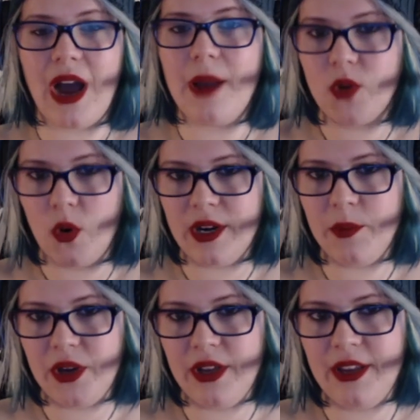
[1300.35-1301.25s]
I'm going to
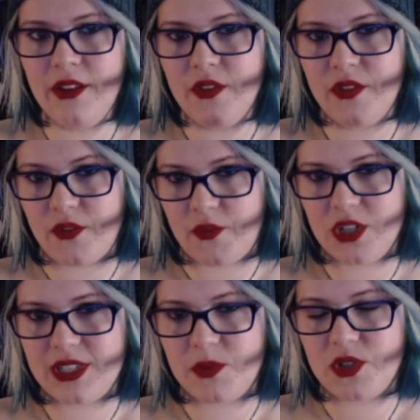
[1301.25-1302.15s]
put the
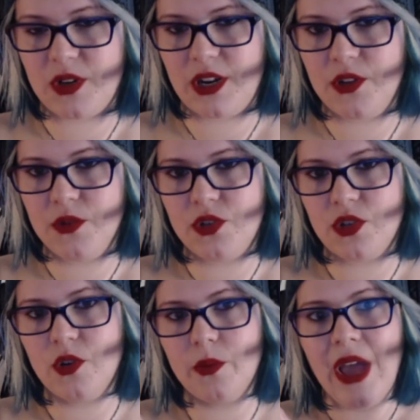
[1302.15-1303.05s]
first episode on
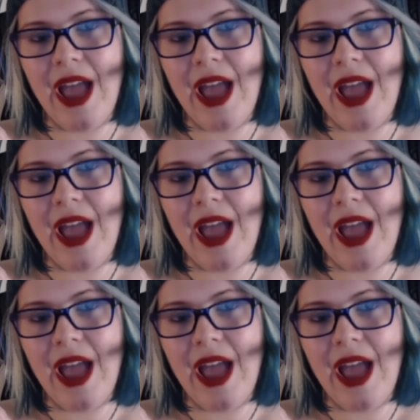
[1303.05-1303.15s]
YouTube,